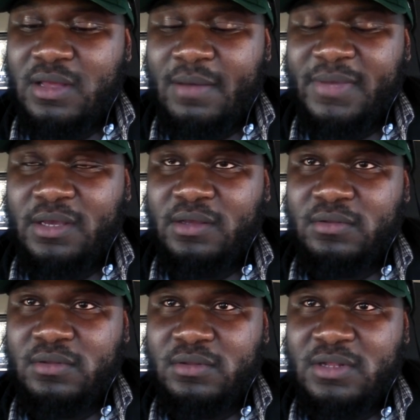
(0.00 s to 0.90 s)
I
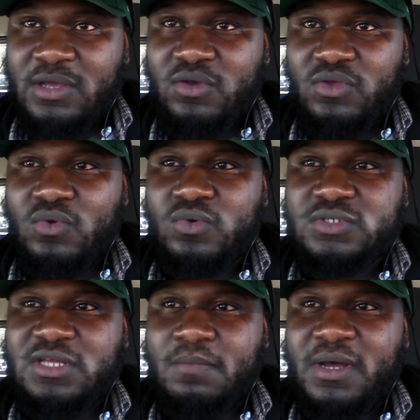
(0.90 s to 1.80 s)
mean, they could
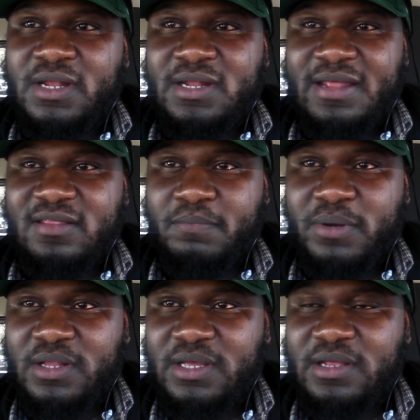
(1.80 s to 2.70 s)
use the money that they
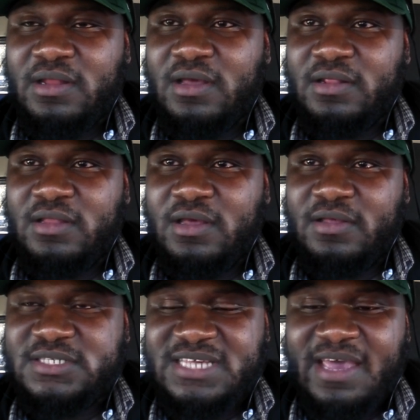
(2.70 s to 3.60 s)
put in
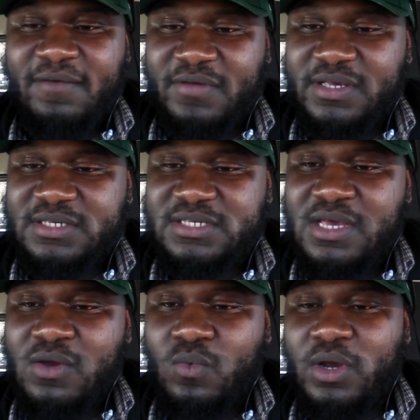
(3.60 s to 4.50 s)
the savings
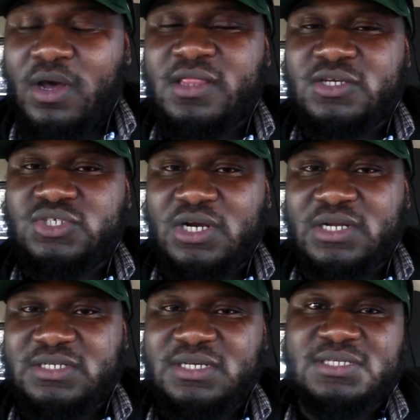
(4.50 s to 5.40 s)
with other
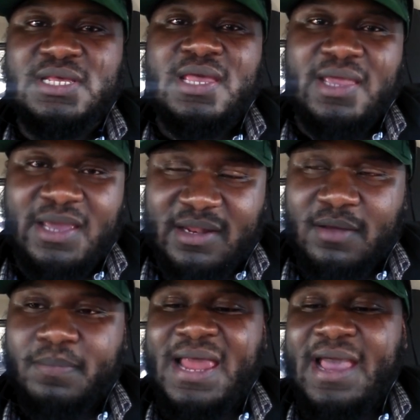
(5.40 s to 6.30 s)
churches in
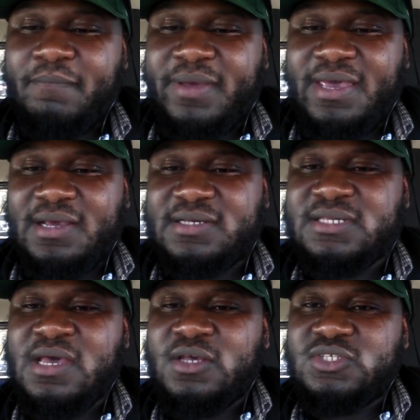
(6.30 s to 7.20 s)
the black banks.
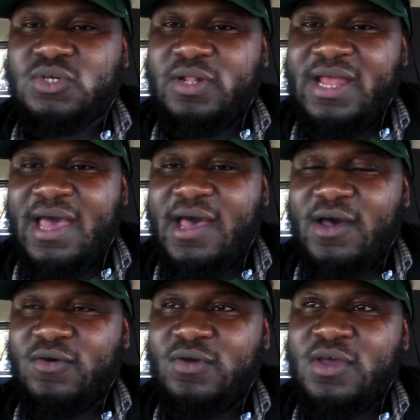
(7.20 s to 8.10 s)
So
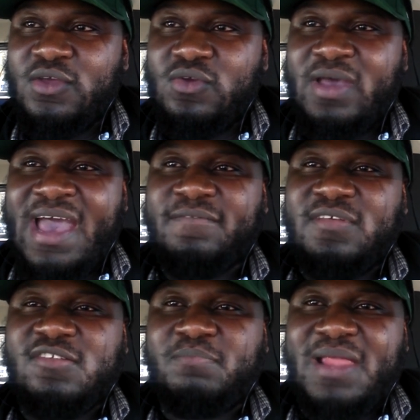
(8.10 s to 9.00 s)
now you have
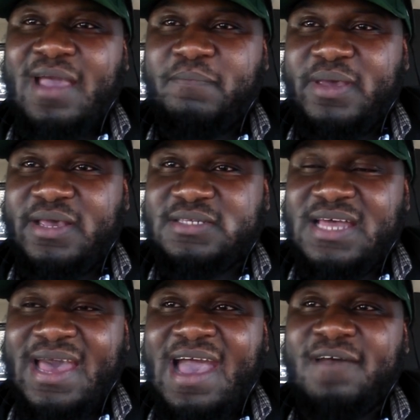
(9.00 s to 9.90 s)
these black banks
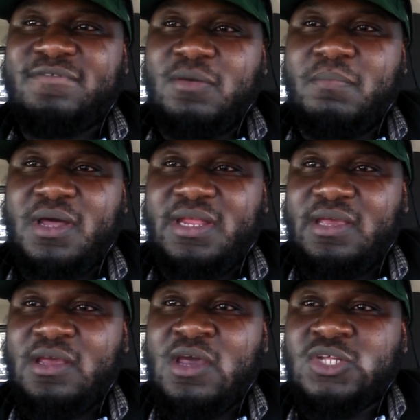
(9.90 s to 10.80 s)
that have the
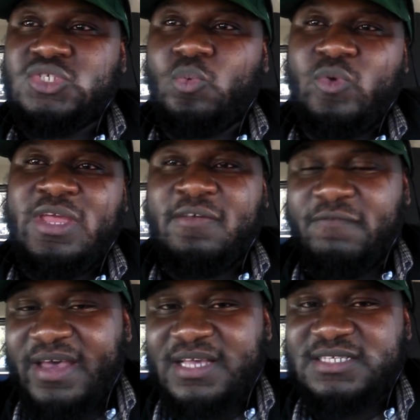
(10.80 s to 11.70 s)
money to
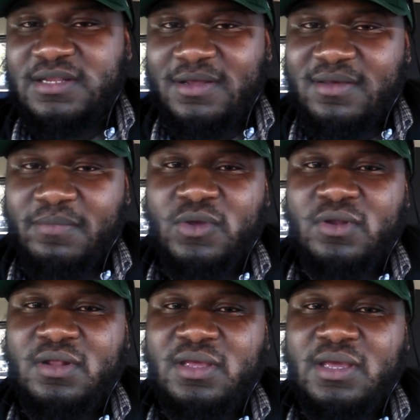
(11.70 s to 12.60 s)
reinvest in the
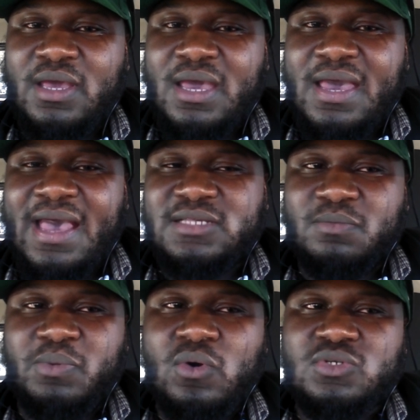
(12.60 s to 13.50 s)
community, as
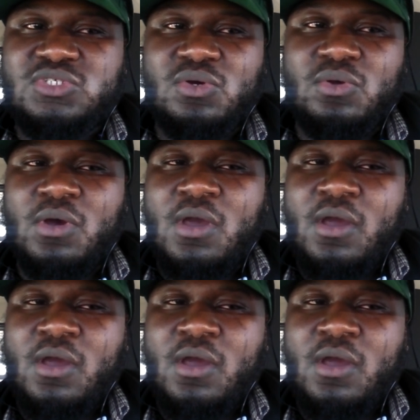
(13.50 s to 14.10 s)
opposed to